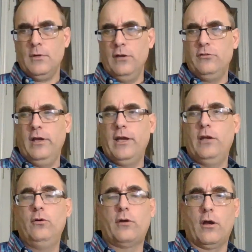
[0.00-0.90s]
I say
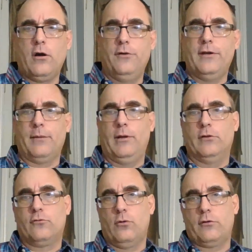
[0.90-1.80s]
again, you can contact me at
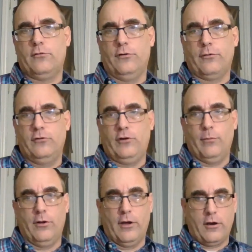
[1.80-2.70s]
strokeassaulter at
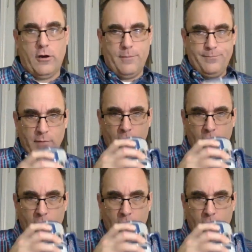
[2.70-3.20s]
gmail.com.